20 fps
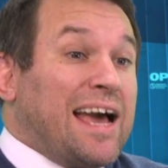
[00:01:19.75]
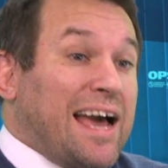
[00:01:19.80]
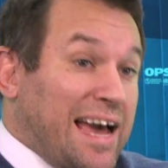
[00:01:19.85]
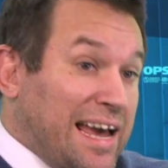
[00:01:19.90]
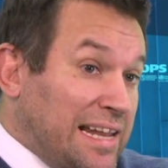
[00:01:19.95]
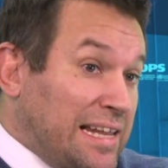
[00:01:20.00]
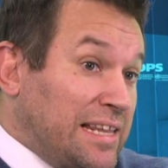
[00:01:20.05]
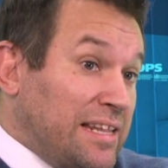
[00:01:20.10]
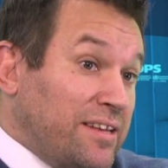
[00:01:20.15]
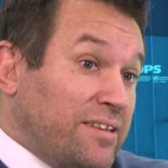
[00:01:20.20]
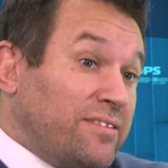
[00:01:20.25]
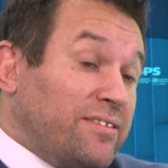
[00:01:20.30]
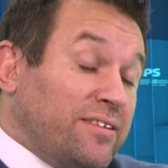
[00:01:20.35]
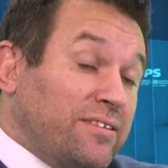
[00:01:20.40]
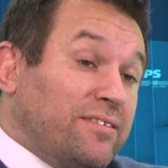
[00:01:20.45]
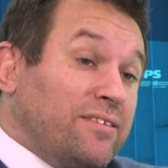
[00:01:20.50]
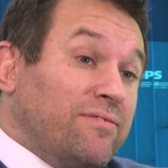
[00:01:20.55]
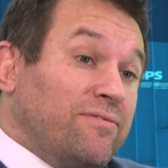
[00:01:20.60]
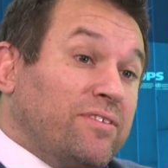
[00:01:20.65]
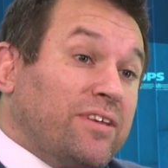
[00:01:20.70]
and the
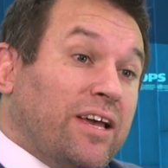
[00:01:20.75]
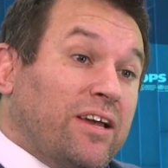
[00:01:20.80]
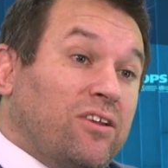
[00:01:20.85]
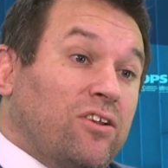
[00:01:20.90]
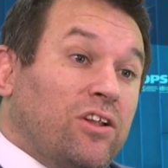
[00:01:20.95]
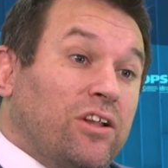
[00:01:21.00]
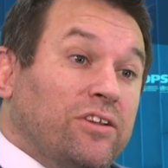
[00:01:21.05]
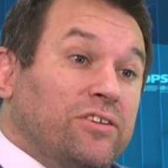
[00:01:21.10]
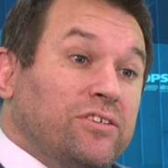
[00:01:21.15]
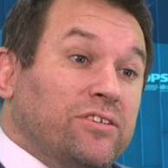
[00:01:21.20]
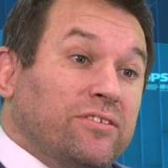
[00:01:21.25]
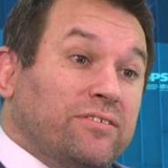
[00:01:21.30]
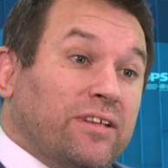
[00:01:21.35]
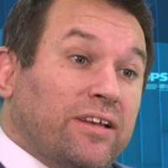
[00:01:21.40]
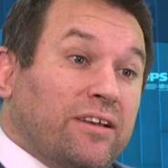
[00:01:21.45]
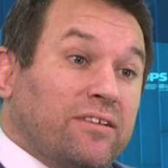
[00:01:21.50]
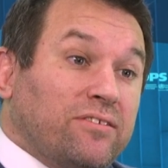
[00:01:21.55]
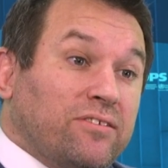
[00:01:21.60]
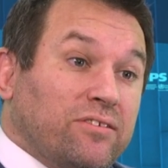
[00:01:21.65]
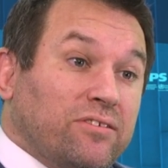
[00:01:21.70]
assistive technology
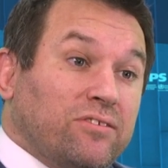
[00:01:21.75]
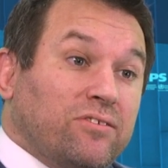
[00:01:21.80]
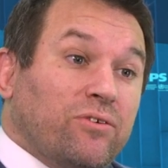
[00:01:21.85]
sectors.